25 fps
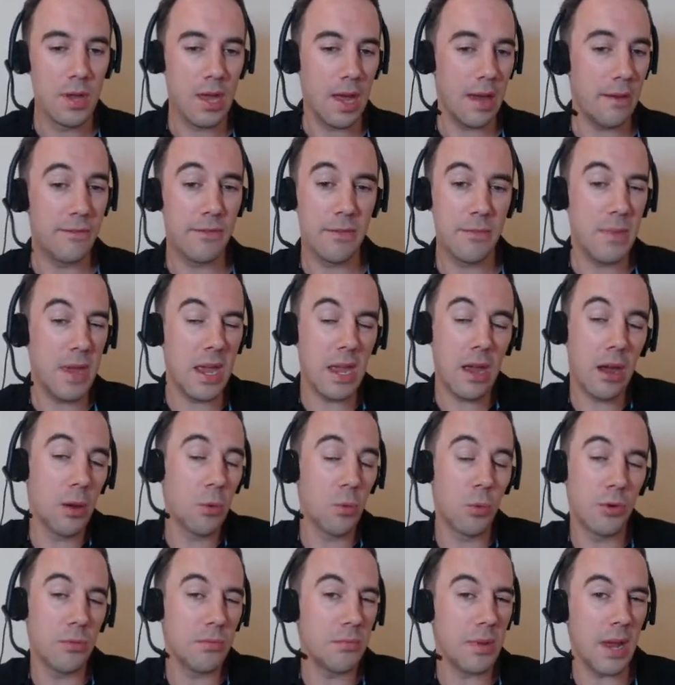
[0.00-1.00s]
And for me, I
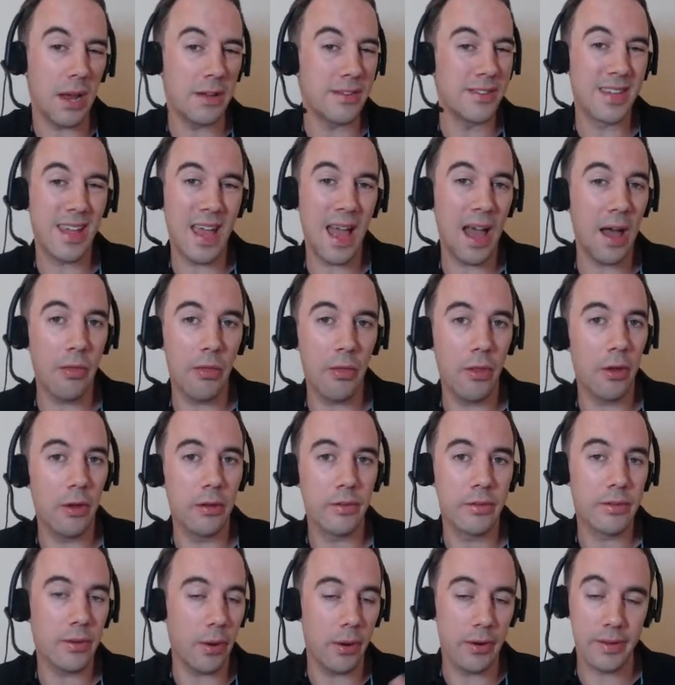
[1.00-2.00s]
wouldn't be able to count
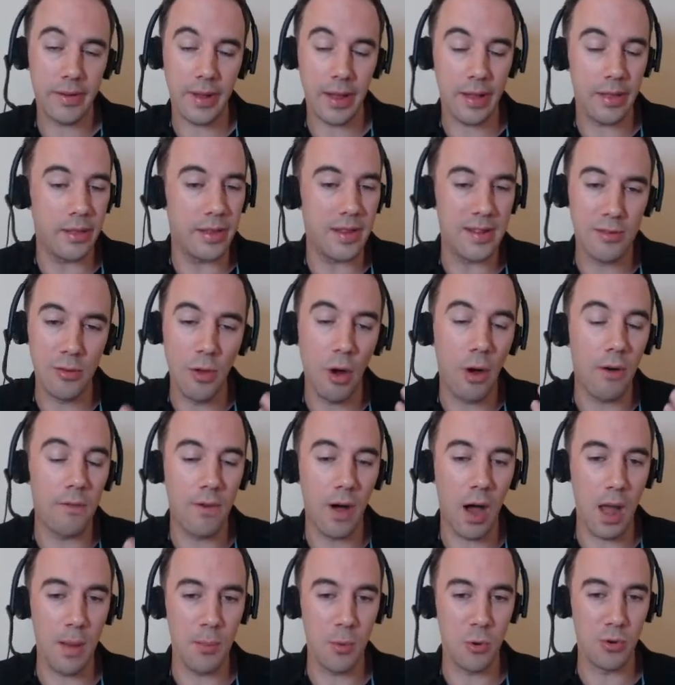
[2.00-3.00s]
those. So I'd say that it's not
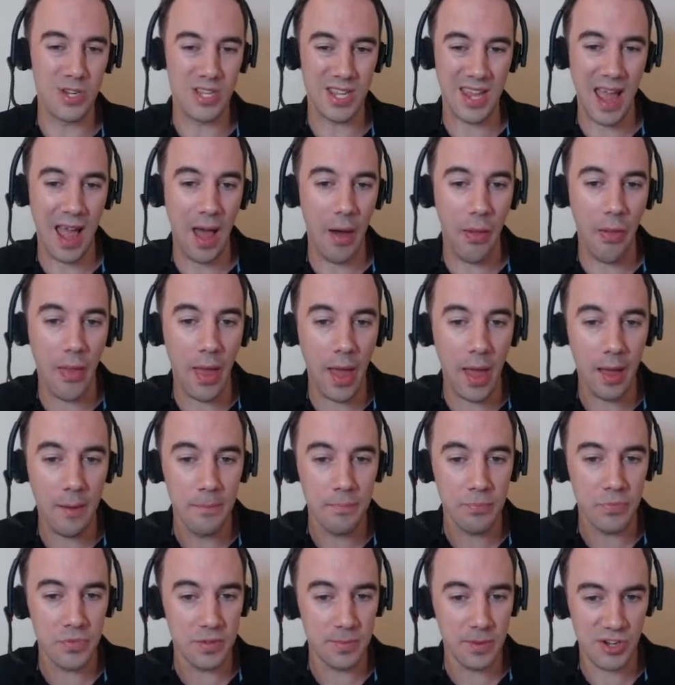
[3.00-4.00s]
viable to count that,
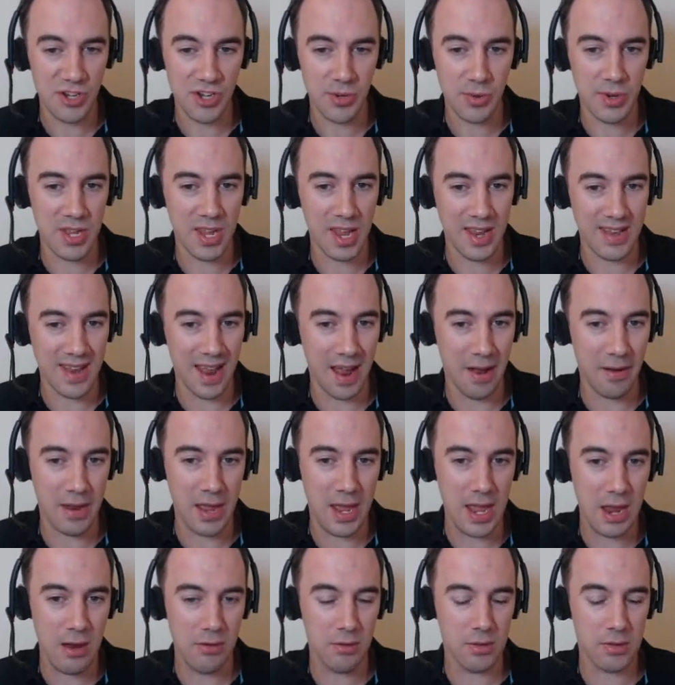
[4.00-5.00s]
especially when you get down
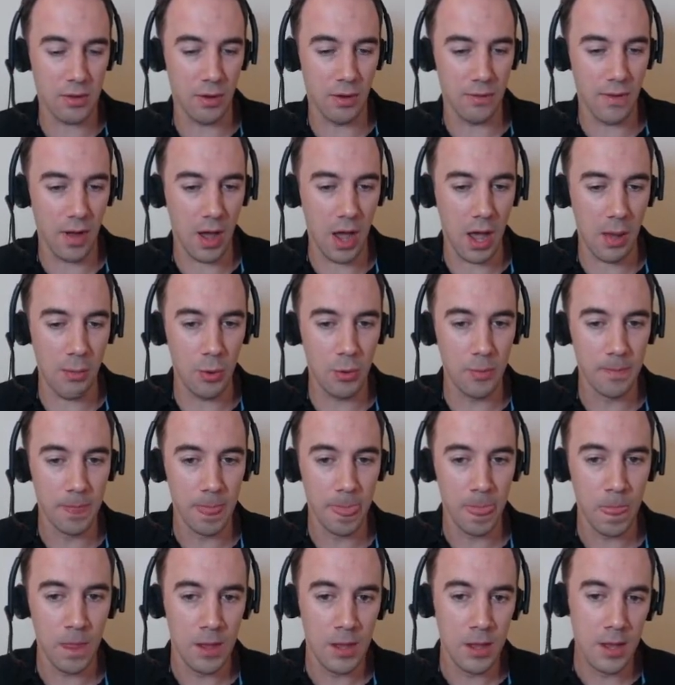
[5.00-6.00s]
here, it's not viable.
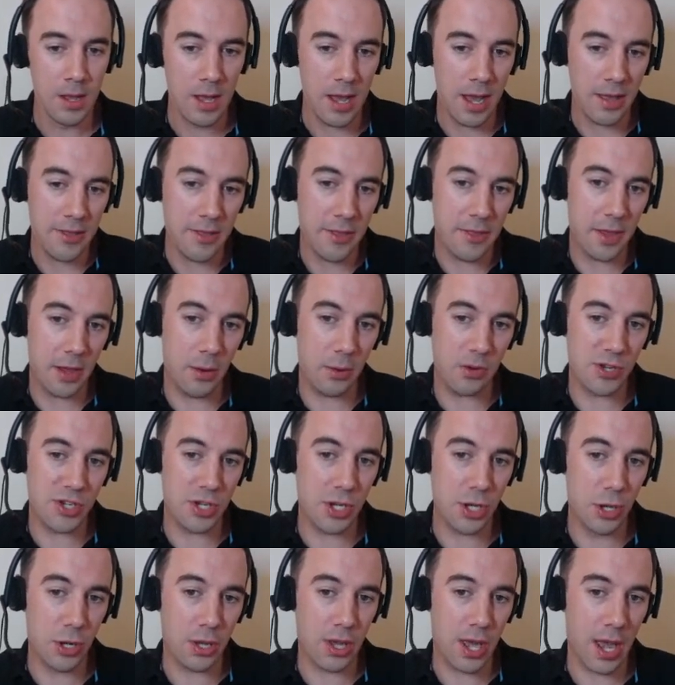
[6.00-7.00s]
And the thing which
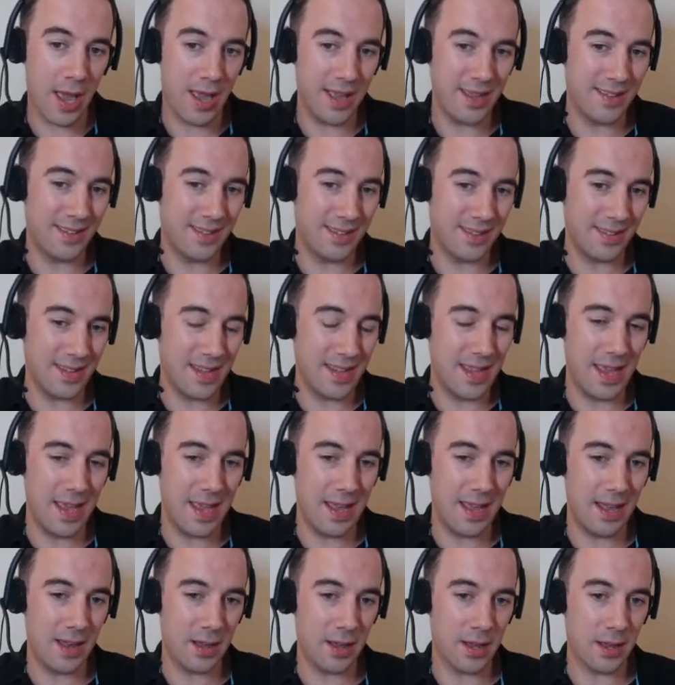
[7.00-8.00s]
you look at is, see
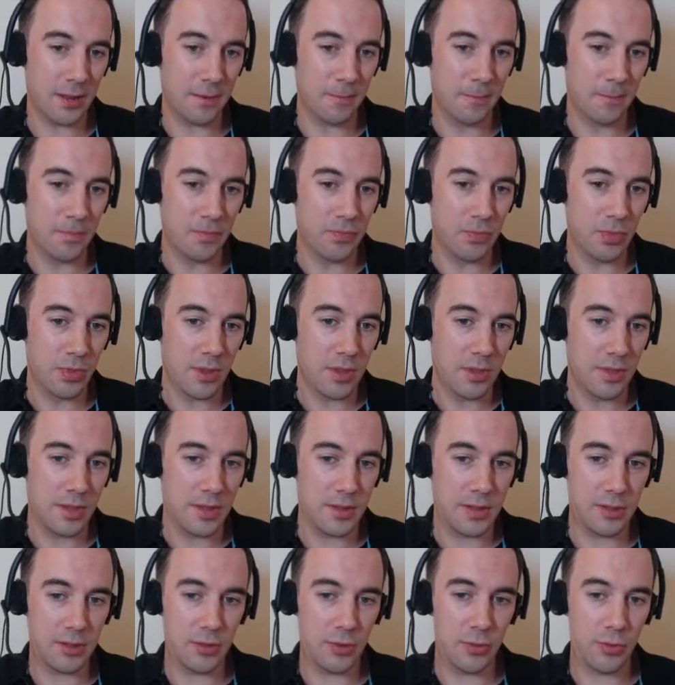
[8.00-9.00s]
here, like,
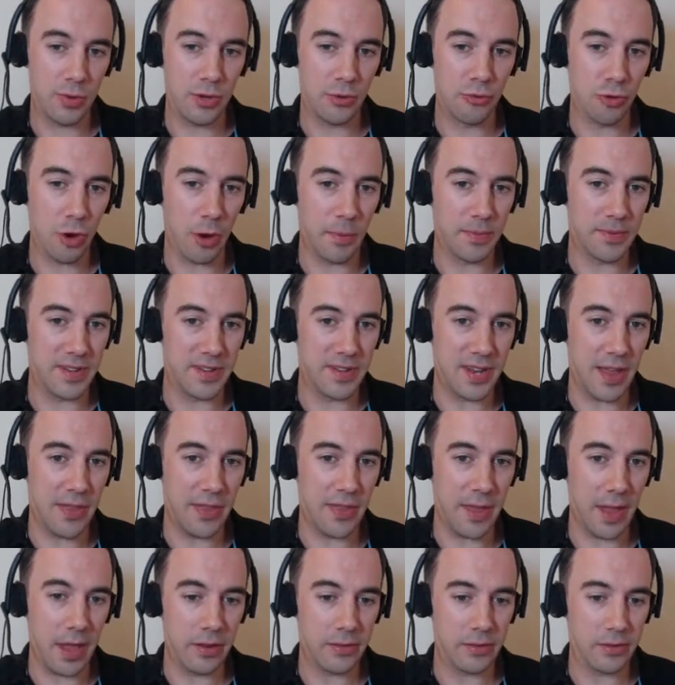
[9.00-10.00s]
this is doing drops at
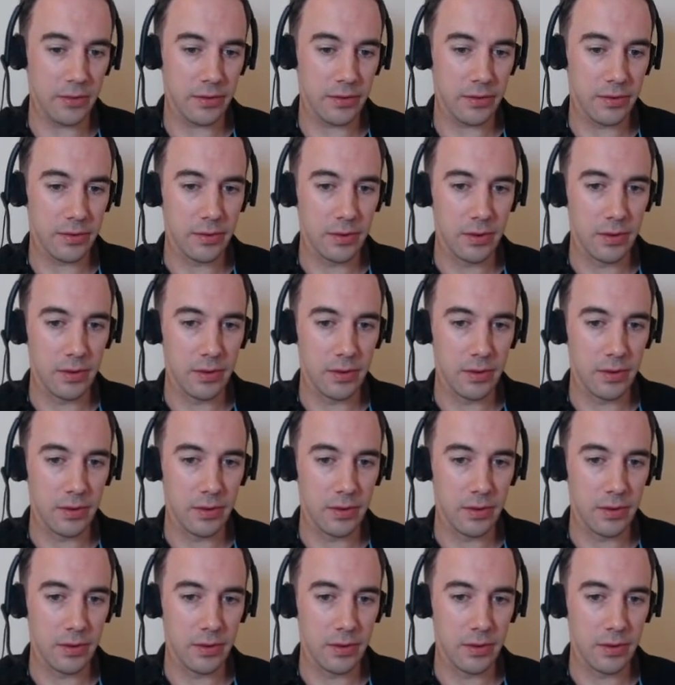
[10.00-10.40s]
10,000.